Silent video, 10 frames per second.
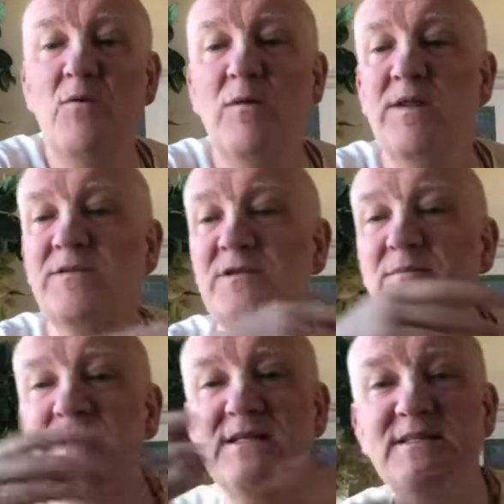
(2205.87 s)
whether
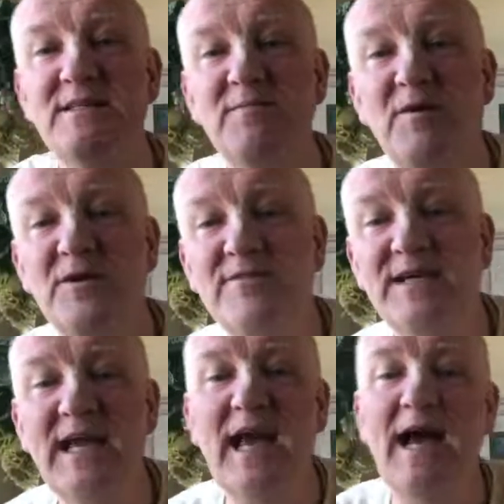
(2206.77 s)
someone is in the body of a
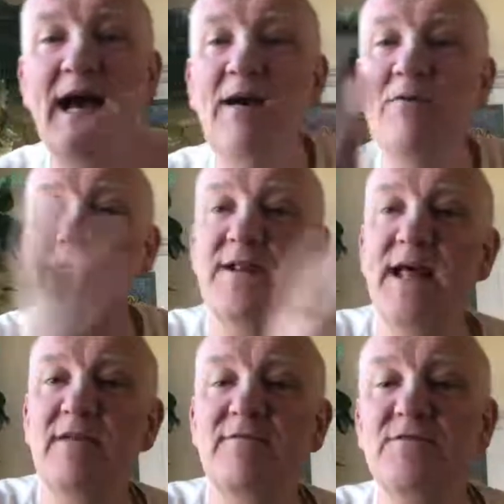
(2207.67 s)
cow or an
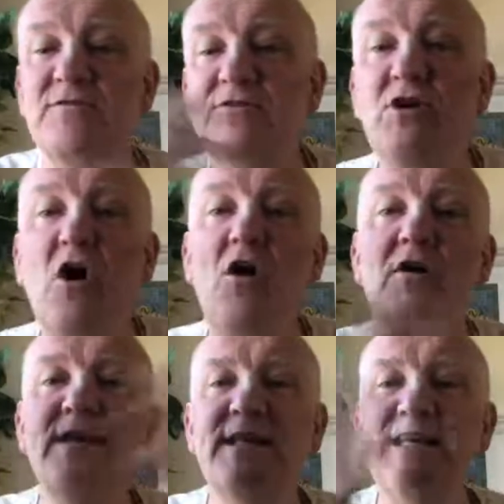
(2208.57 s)
elephant or a
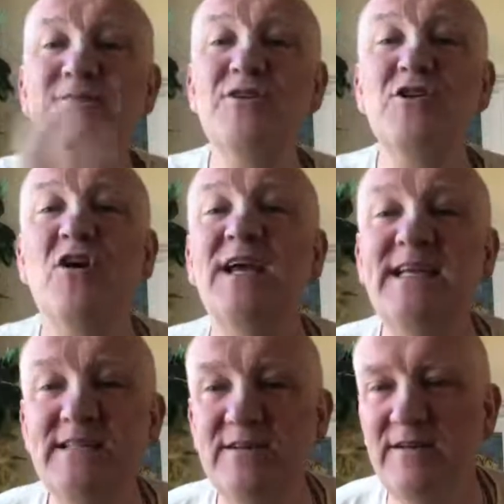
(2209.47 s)
dog, and even a dog
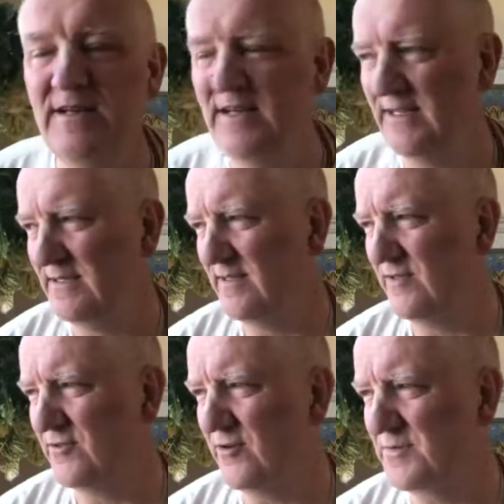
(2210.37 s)
eater is the
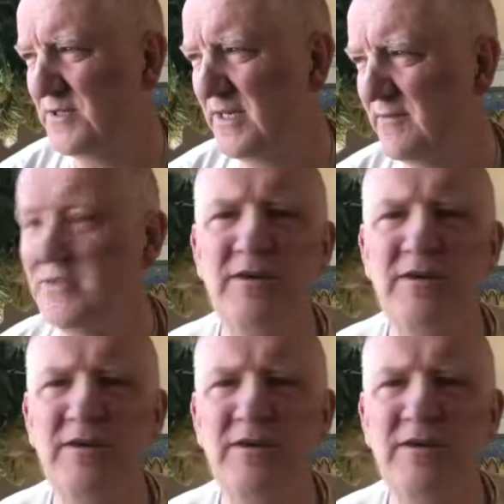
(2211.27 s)
description given.